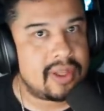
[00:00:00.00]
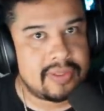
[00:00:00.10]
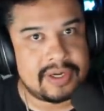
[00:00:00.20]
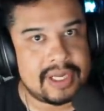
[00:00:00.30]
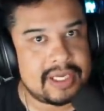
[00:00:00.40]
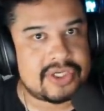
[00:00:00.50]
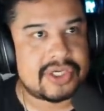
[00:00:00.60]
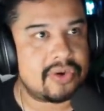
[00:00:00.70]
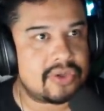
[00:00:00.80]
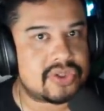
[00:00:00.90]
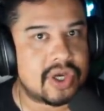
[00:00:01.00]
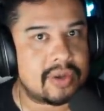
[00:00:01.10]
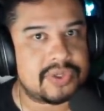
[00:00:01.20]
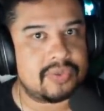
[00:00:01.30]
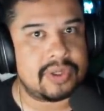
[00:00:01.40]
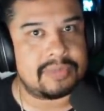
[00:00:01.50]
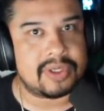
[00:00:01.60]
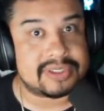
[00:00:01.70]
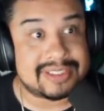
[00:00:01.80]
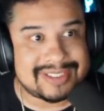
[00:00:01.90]
the Nate Shot or the Scump to win
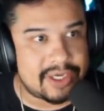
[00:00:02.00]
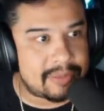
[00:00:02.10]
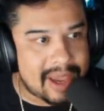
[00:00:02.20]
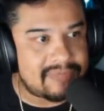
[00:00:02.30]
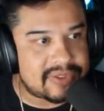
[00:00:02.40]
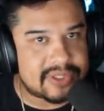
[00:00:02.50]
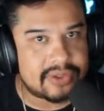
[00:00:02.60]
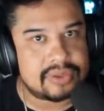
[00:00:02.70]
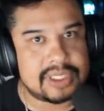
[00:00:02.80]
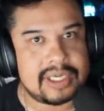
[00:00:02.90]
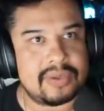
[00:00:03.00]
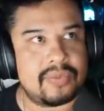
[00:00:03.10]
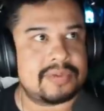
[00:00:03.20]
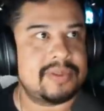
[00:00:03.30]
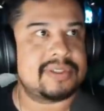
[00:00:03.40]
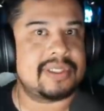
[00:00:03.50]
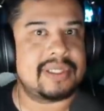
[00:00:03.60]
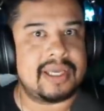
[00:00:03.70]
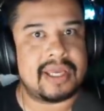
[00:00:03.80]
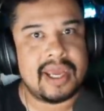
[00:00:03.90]
because they see them every single day, which means that
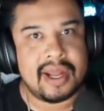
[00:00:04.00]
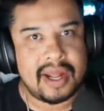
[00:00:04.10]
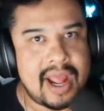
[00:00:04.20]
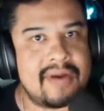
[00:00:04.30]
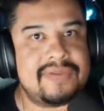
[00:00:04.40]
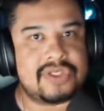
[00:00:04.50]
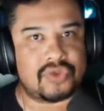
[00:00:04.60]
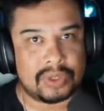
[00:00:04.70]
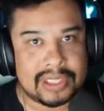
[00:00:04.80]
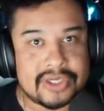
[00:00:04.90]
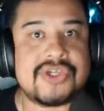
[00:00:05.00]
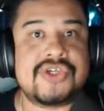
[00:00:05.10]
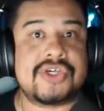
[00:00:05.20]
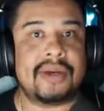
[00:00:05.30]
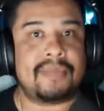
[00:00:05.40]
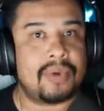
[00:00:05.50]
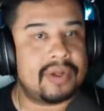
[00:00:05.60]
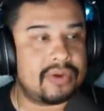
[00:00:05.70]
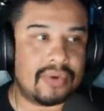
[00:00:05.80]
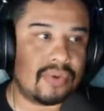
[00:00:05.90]
they have this relationship,
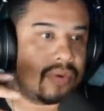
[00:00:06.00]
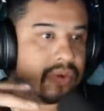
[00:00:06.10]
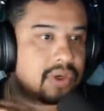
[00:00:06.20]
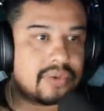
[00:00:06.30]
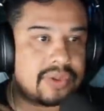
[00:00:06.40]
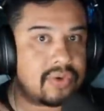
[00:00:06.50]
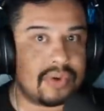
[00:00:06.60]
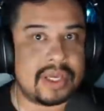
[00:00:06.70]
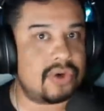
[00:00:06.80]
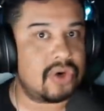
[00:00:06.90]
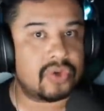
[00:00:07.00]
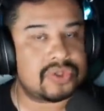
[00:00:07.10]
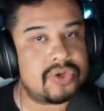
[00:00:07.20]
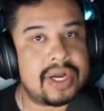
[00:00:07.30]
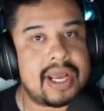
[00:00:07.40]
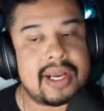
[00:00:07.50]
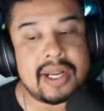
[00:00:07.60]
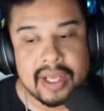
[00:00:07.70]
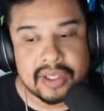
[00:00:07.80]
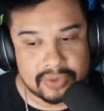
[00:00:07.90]
whether the creator knows it or
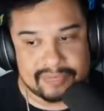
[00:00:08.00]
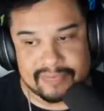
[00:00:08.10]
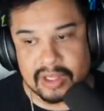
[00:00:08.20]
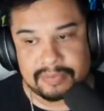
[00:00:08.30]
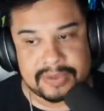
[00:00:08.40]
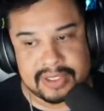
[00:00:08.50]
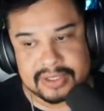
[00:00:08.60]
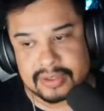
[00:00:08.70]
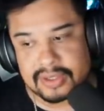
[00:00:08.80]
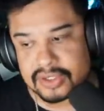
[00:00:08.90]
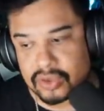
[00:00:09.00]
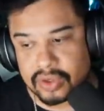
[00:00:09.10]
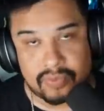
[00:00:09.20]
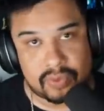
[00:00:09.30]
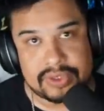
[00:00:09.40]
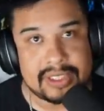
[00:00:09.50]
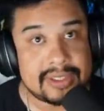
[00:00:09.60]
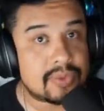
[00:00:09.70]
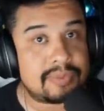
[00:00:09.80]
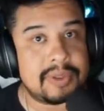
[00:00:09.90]
not. You develop these sort of
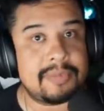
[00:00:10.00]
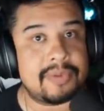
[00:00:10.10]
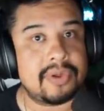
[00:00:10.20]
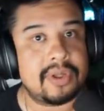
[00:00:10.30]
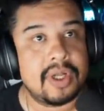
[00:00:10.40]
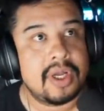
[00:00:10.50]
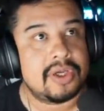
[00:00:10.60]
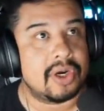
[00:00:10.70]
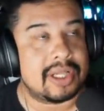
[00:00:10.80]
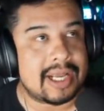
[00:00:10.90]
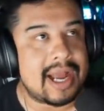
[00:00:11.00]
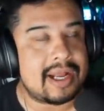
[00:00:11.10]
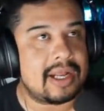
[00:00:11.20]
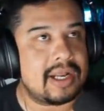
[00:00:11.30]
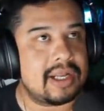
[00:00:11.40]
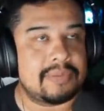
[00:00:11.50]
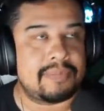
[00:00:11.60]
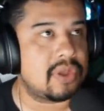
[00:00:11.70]
routines with people. Like the